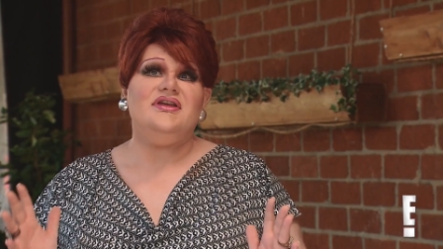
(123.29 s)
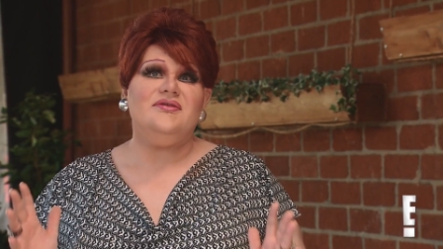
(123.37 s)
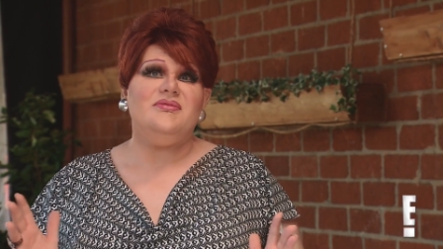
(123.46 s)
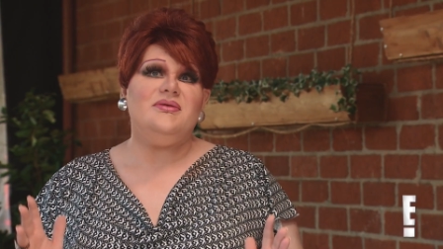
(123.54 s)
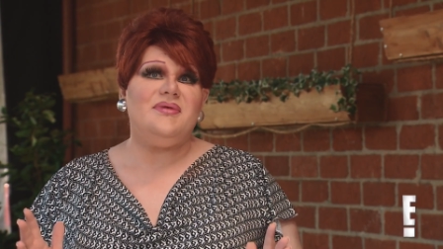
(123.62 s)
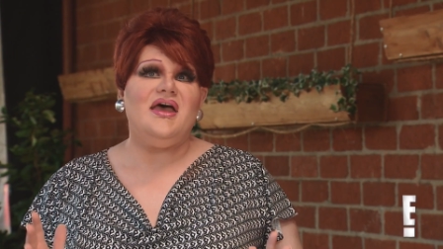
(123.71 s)
give
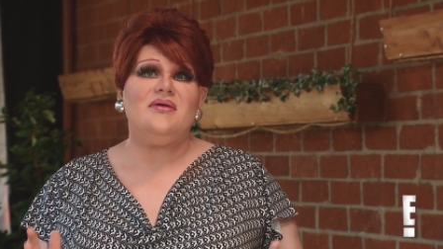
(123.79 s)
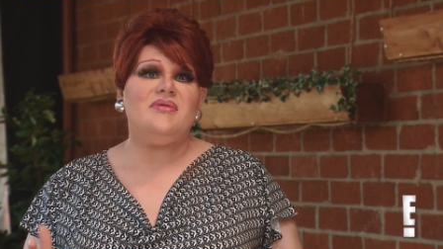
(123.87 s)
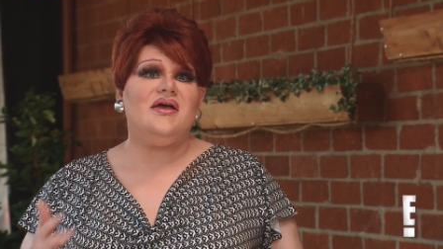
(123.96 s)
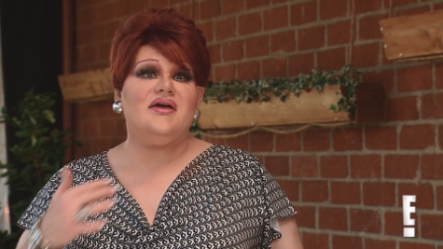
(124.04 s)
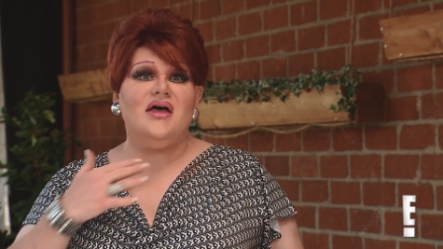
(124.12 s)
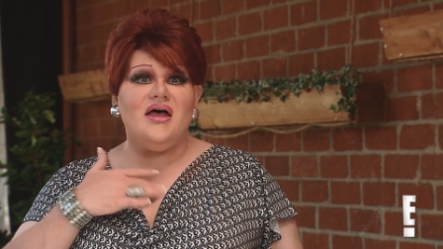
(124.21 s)
me back
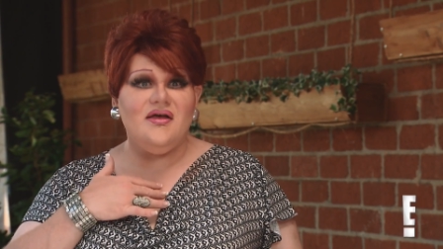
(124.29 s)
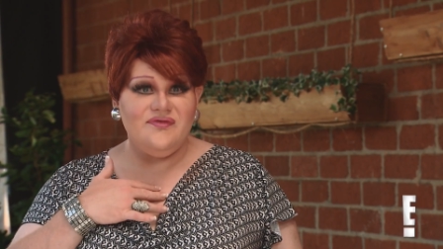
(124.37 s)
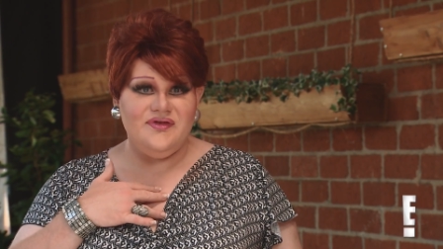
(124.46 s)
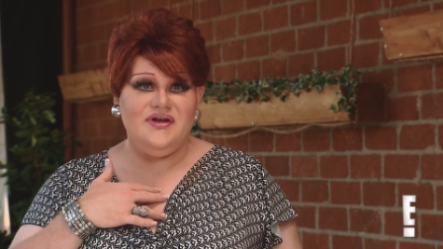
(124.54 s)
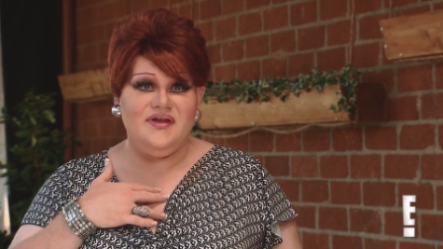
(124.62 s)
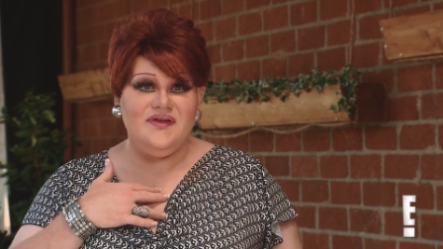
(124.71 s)
my
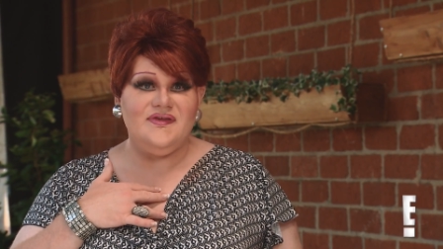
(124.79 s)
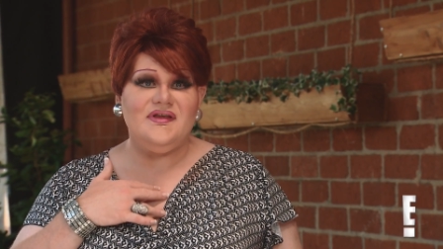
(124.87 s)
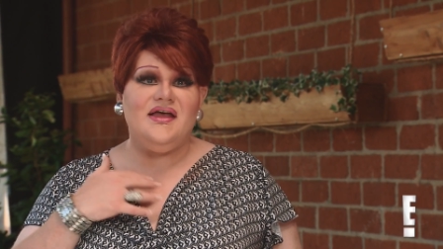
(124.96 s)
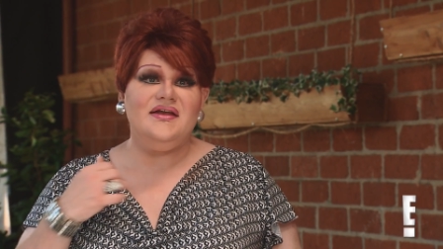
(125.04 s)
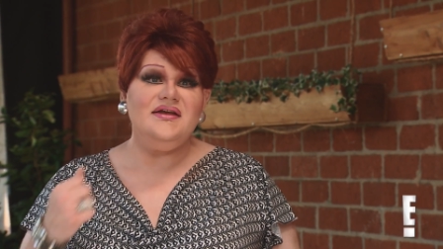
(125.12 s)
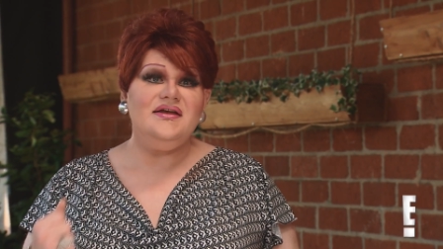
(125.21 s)
confidence.
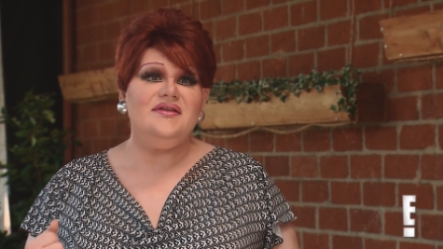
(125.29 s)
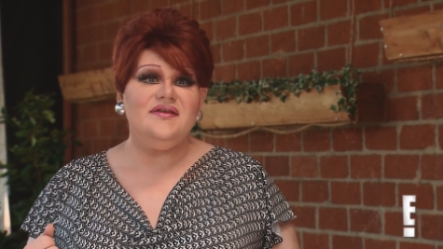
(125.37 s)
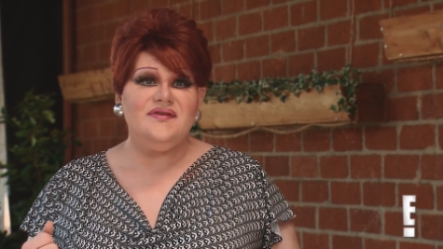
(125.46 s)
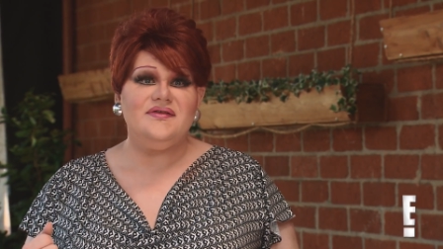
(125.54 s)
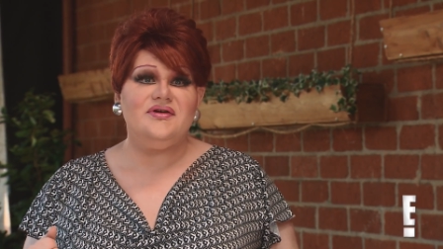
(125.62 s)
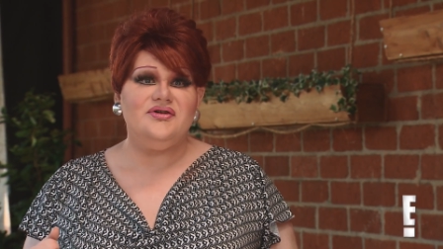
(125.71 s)
I need
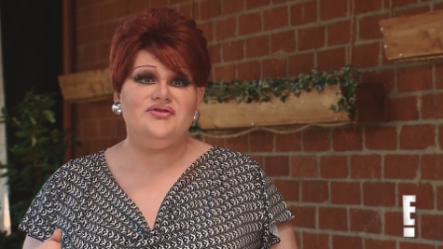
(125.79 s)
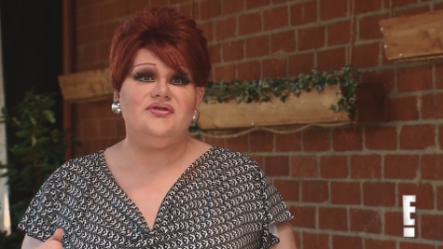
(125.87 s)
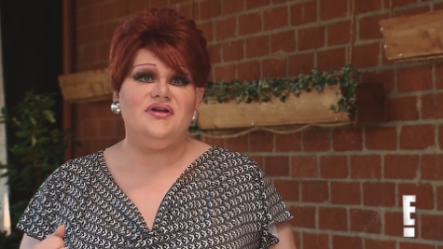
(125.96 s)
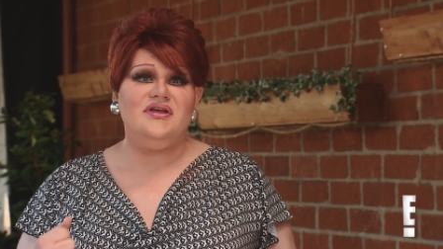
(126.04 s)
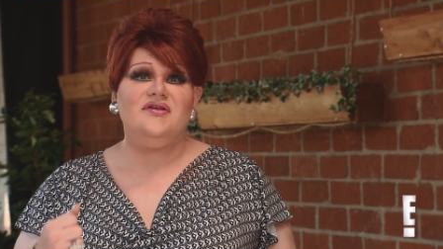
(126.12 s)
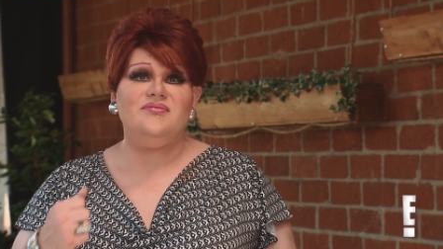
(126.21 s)
this surgery
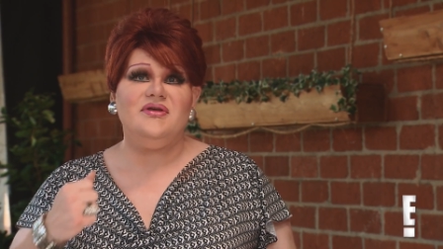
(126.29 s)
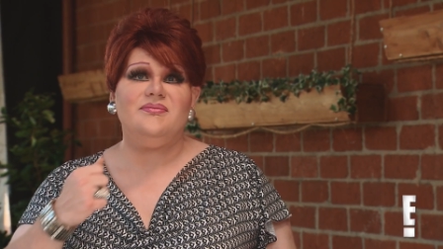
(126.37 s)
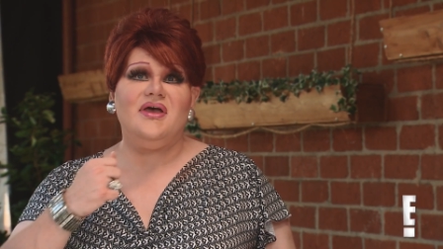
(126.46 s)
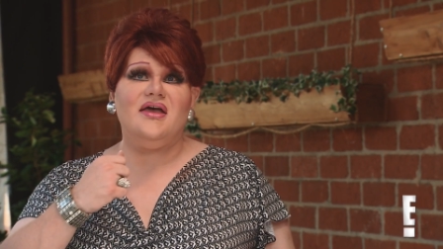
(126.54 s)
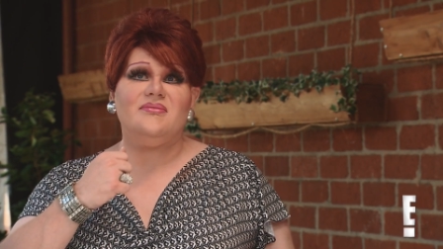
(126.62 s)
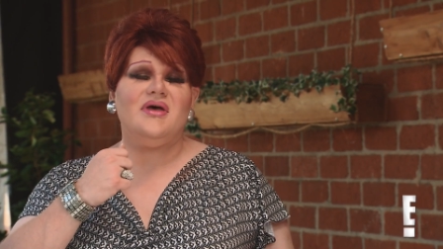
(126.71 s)
to give me
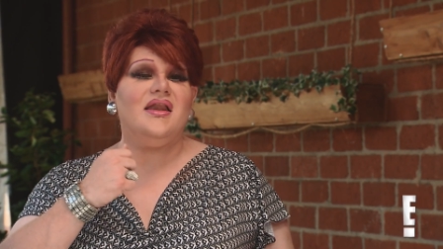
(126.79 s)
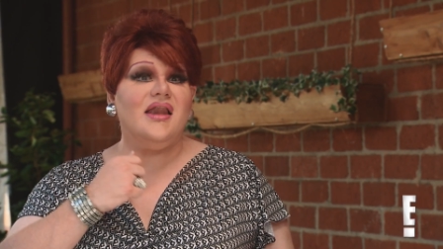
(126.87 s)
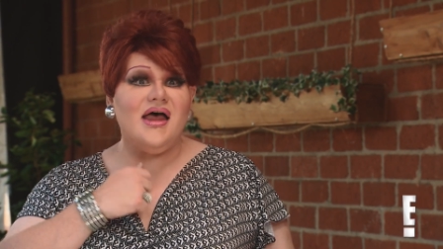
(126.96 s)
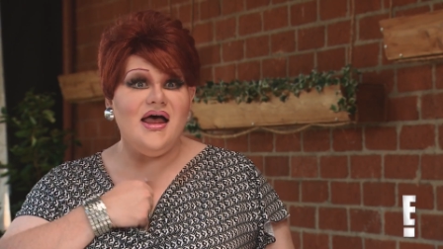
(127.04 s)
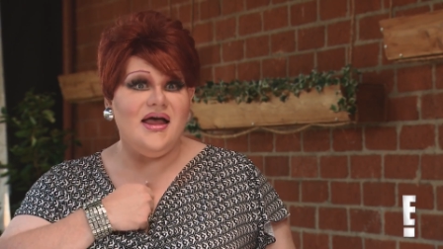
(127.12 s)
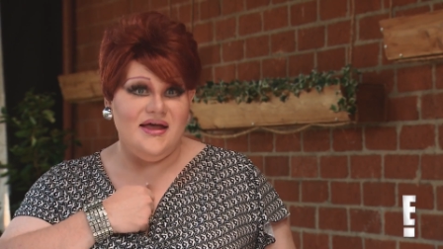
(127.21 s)
back my
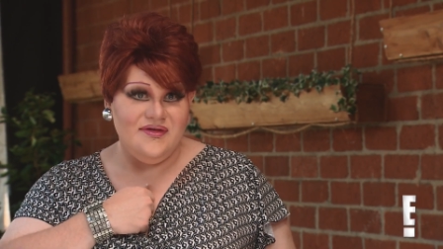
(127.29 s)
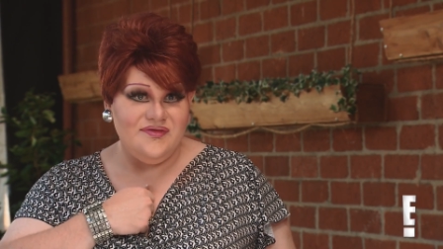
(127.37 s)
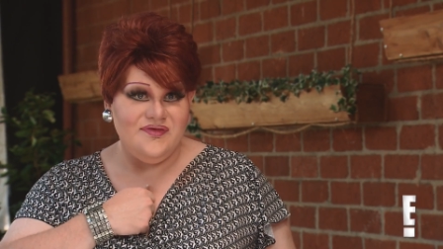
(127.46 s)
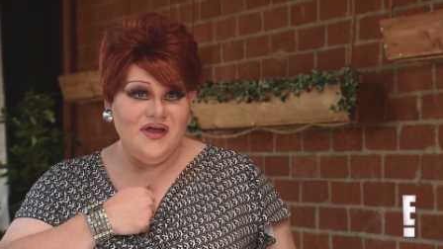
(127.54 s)
life.